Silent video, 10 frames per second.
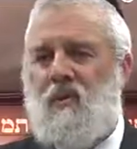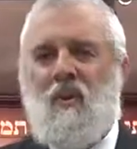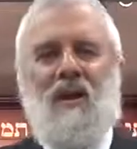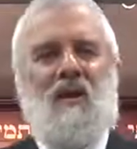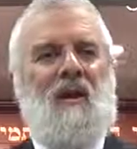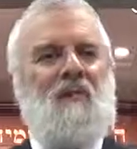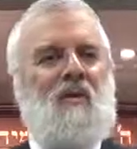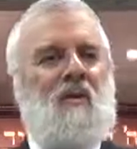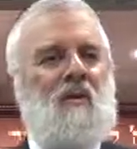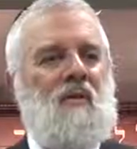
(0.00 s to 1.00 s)
You're not
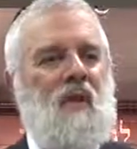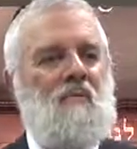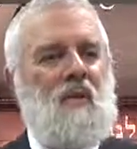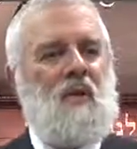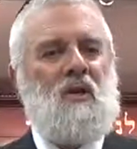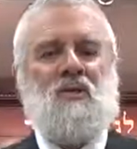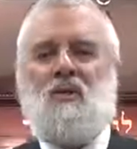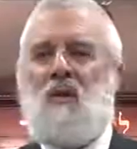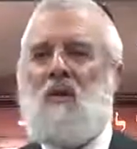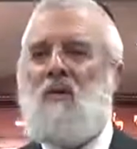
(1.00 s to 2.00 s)
loving them
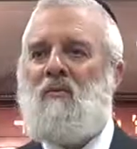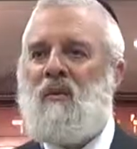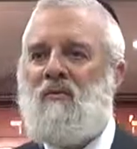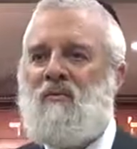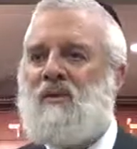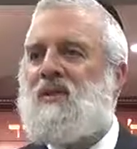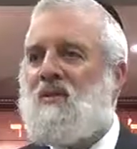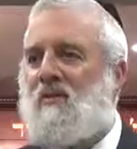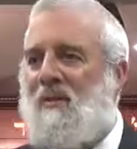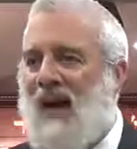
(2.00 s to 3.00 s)
because of the
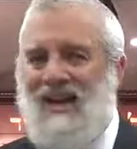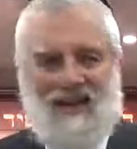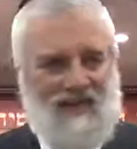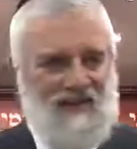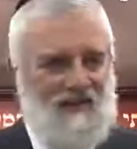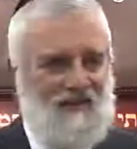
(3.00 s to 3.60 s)
physical body,